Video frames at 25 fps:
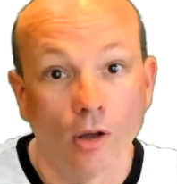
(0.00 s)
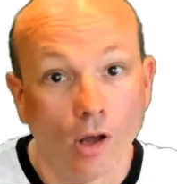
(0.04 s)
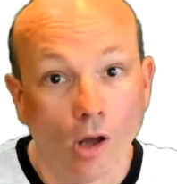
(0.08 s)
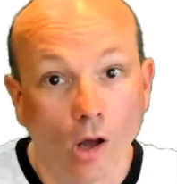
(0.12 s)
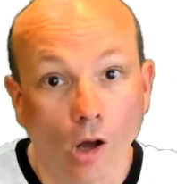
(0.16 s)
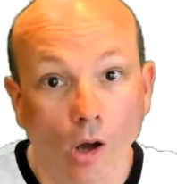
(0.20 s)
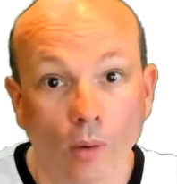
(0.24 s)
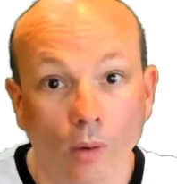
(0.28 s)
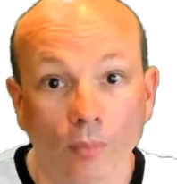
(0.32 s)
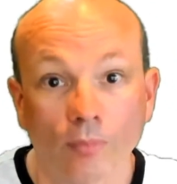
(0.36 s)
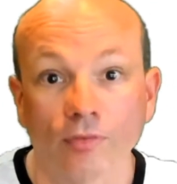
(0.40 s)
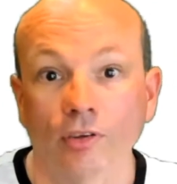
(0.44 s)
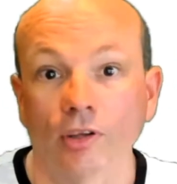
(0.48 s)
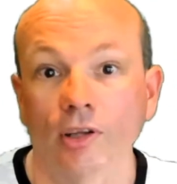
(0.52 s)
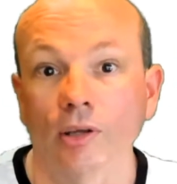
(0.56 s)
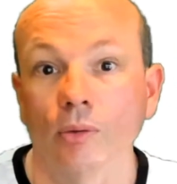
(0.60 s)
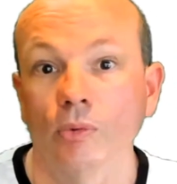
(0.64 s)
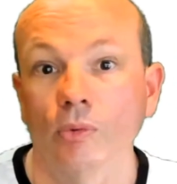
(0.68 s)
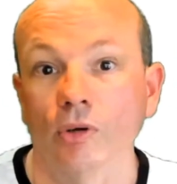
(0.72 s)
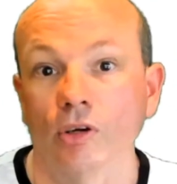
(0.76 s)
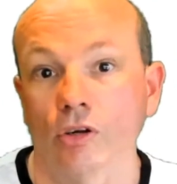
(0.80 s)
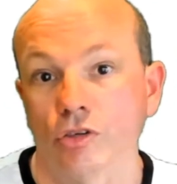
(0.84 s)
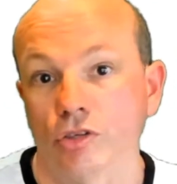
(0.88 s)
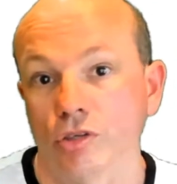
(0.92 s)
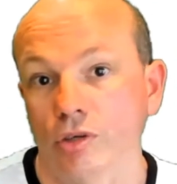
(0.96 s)
hopefully
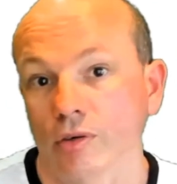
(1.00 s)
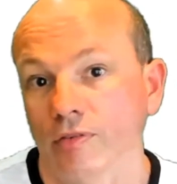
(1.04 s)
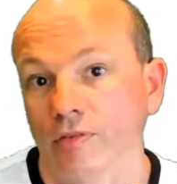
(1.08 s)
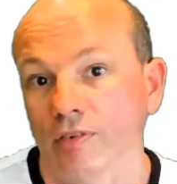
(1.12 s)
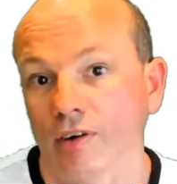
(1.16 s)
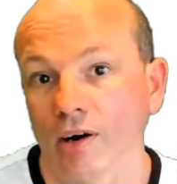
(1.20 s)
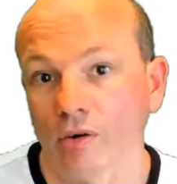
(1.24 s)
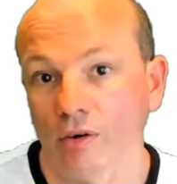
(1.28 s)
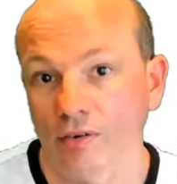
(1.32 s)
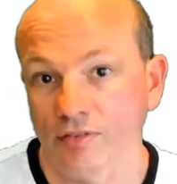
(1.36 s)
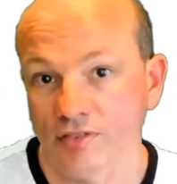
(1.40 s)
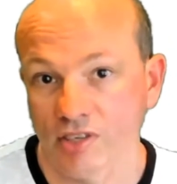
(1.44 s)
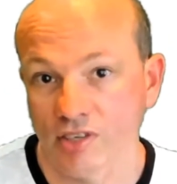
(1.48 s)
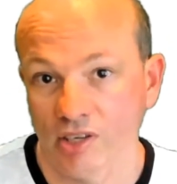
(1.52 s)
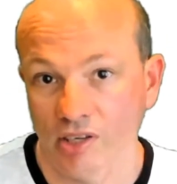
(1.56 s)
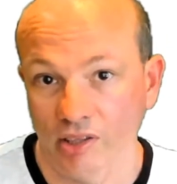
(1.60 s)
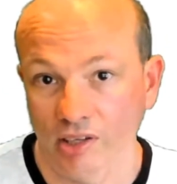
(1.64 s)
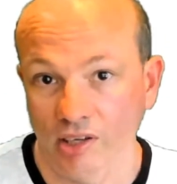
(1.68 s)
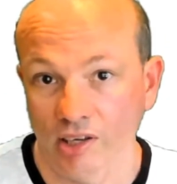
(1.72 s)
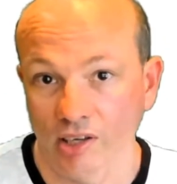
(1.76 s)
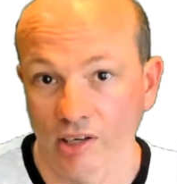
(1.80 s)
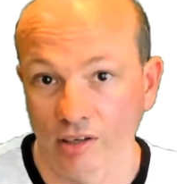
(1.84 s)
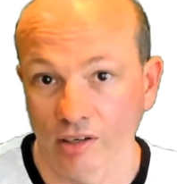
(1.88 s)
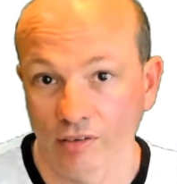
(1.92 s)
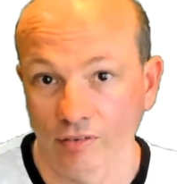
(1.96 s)
we're not too far off seeing
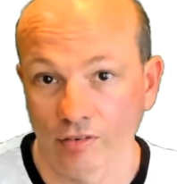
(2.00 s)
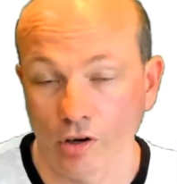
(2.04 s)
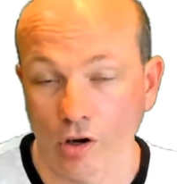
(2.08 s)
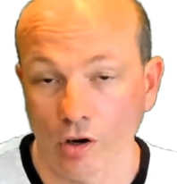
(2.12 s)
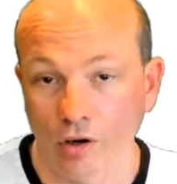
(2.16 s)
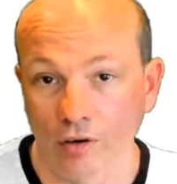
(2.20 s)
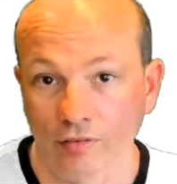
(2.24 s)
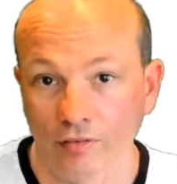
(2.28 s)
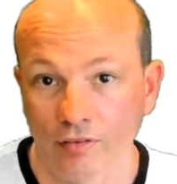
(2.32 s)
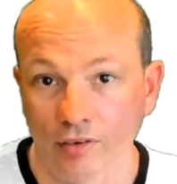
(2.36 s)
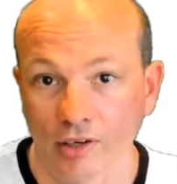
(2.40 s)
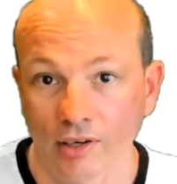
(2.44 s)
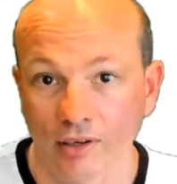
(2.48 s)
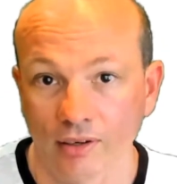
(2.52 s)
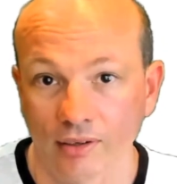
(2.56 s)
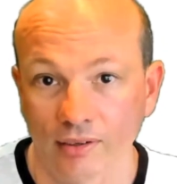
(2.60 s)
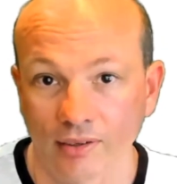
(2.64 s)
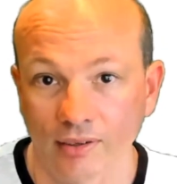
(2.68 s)
the end of COVID.